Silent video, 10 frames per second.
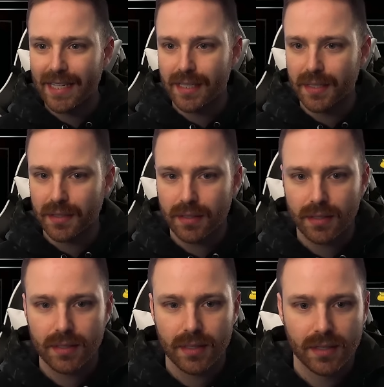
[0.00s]

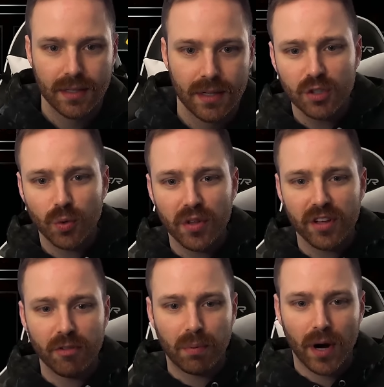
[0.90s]
essence. A feat
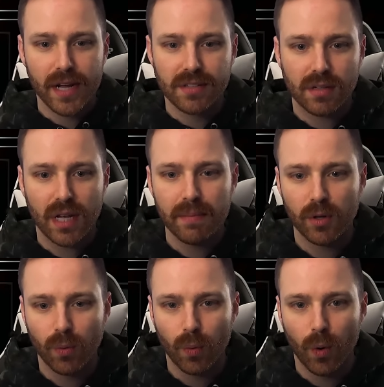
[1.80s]
worthy of praise. Claim
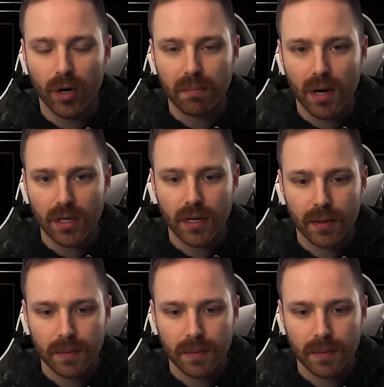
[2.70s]
your reward, monk.